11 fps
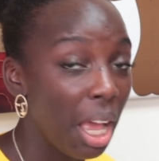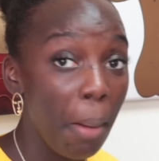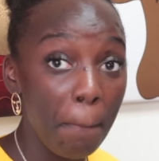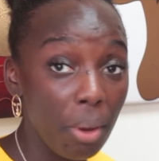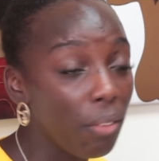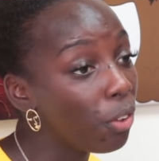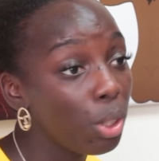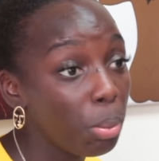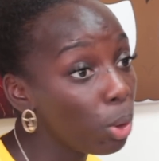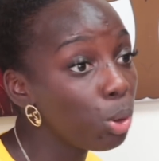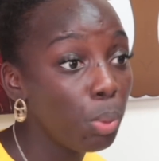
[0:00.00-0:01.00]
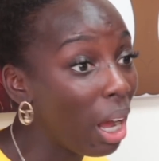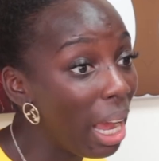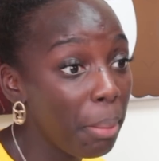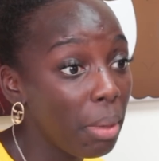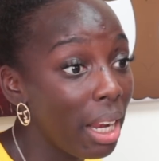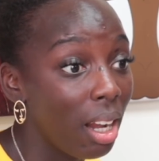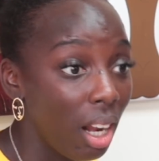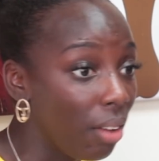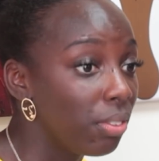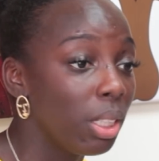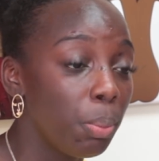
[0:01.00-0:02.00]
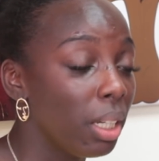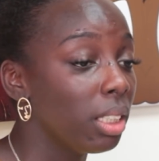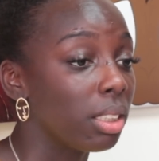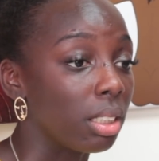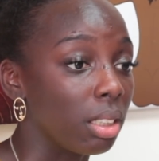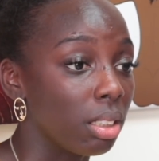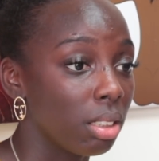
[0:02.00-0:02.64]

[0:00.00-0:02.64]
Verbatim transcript: Mm. But for the most part, I'm a lovely person.